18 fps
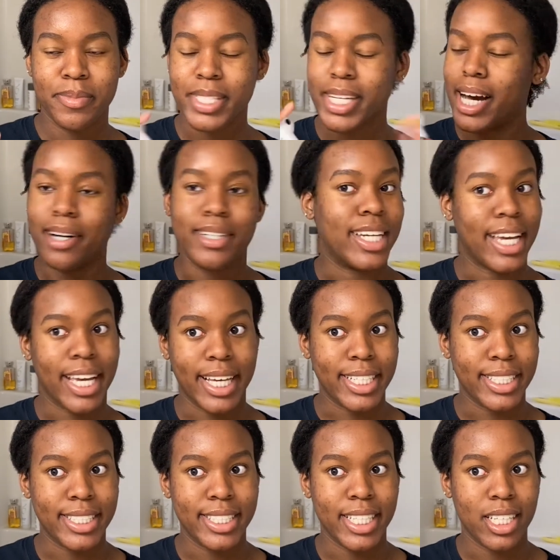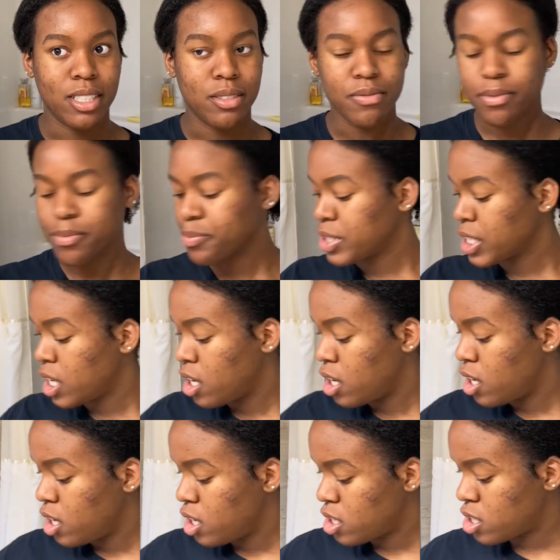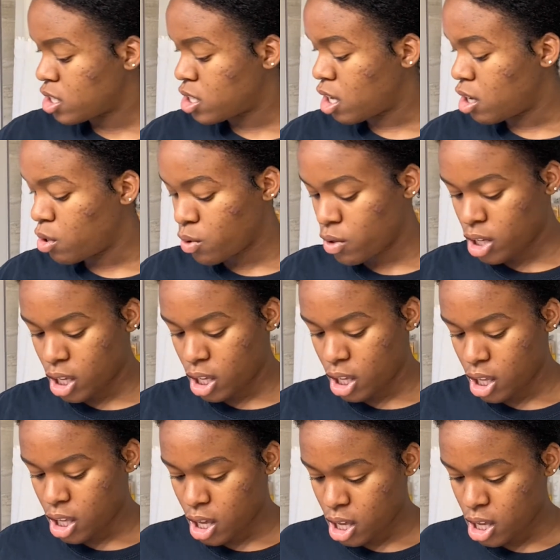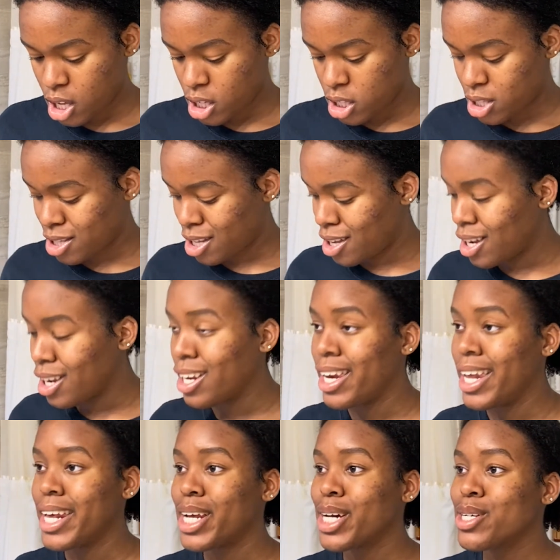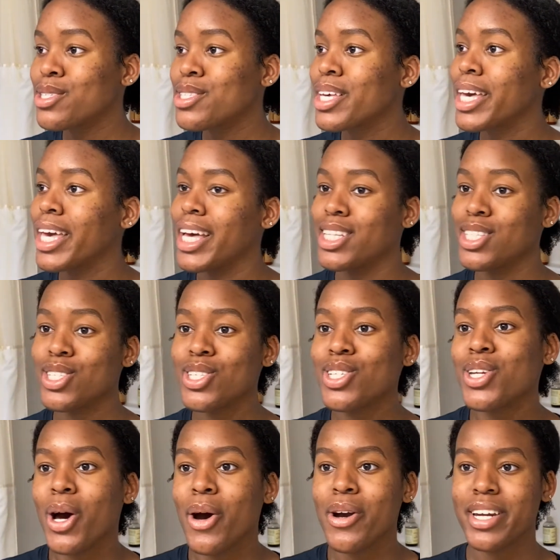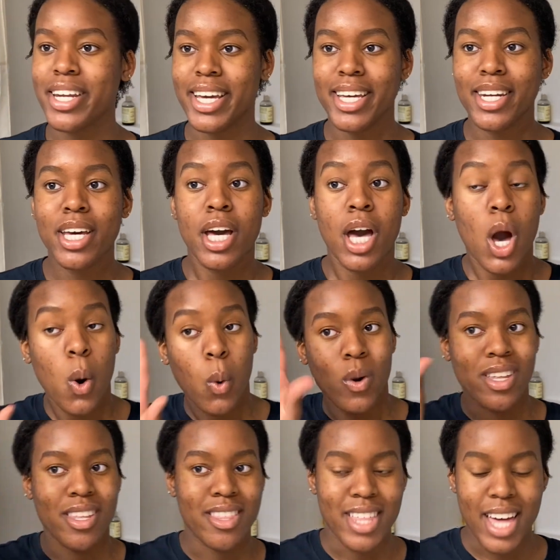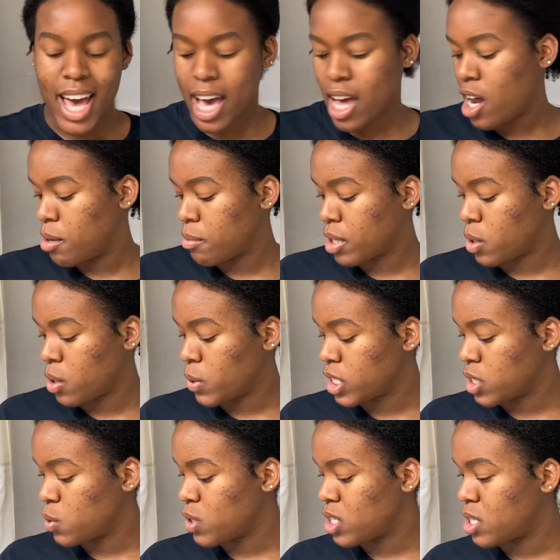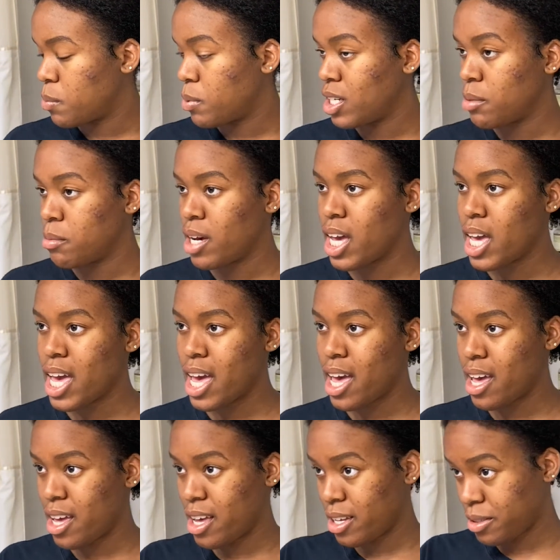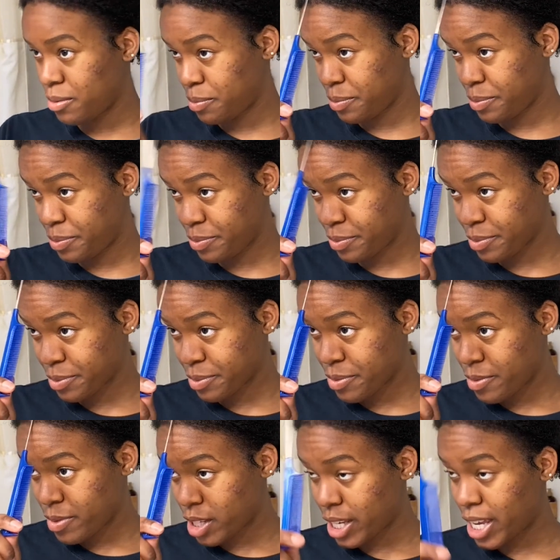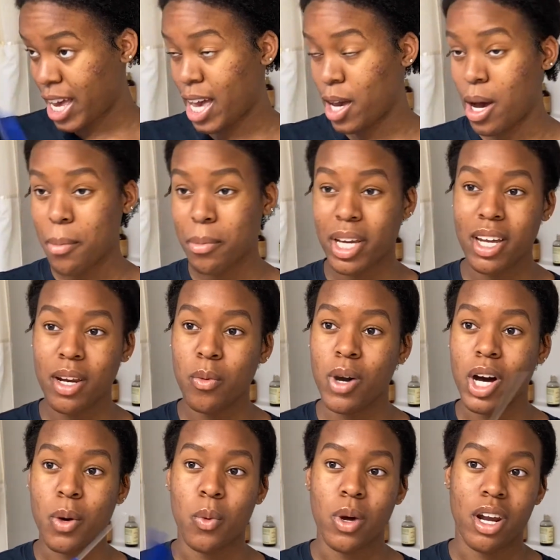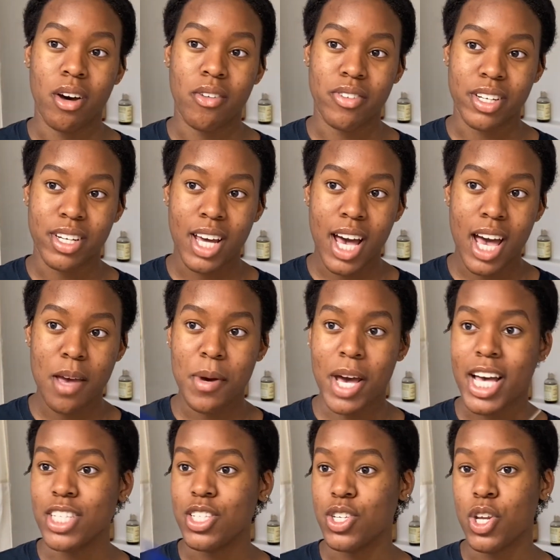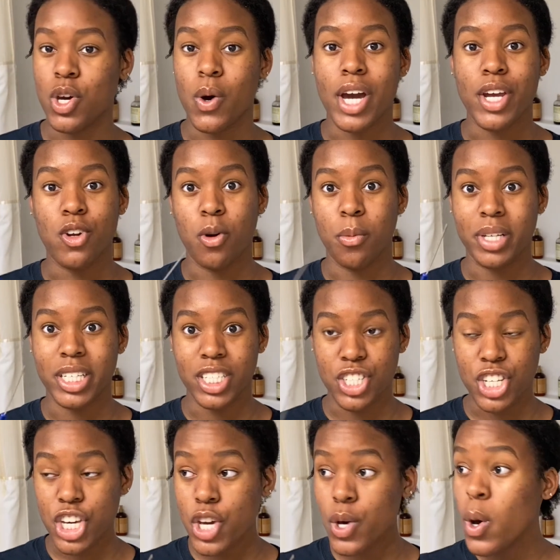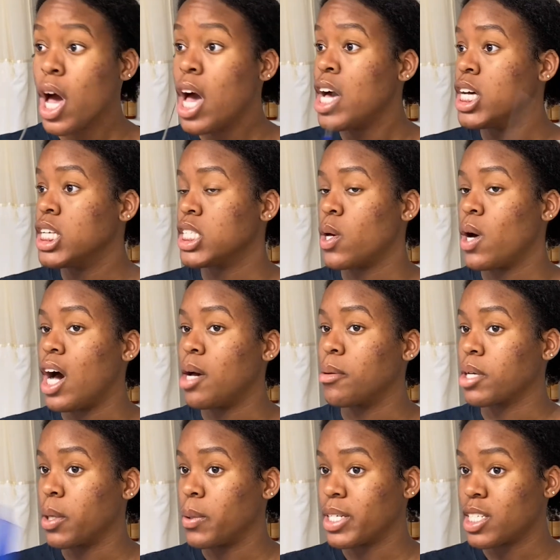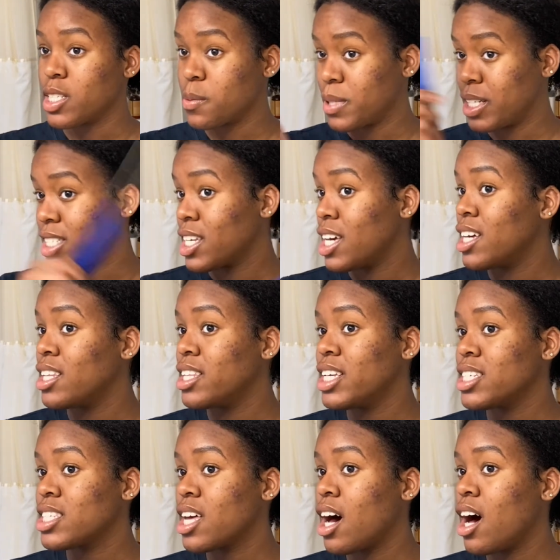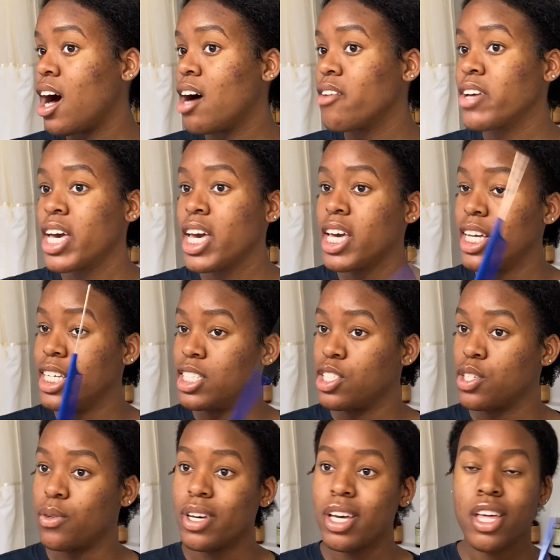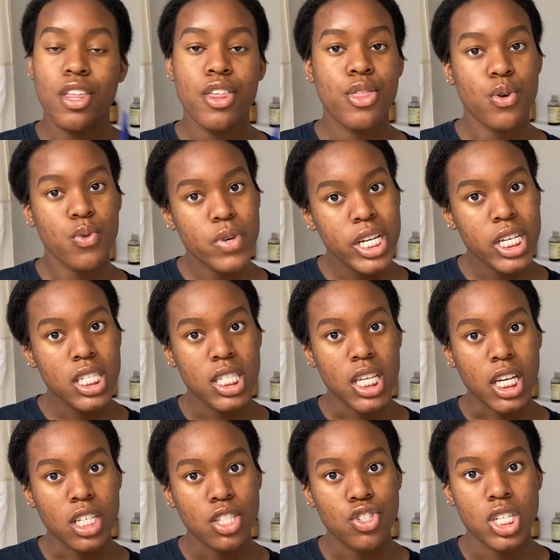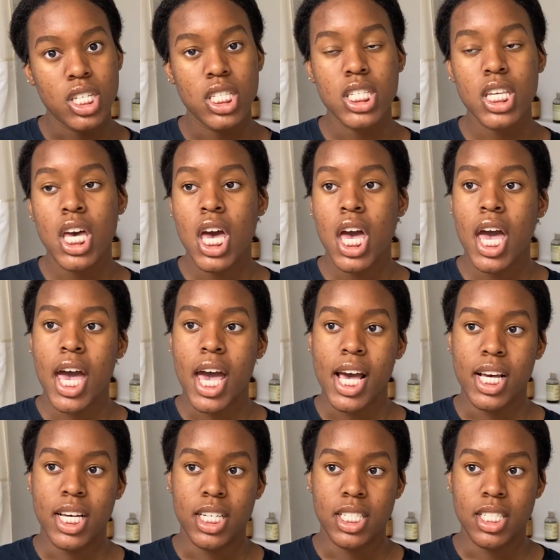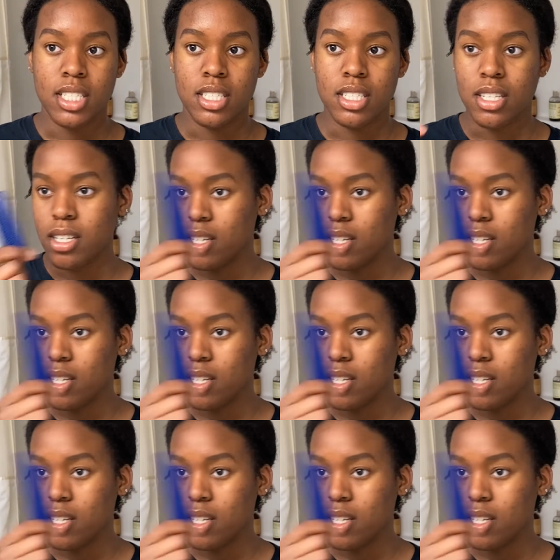all that good stuff. So yes, let us get started with that. I'm going to split my hair. Okay, I'm gonna work one half at a time, as you know I normally do. So I'm going to split this half into 3 sections and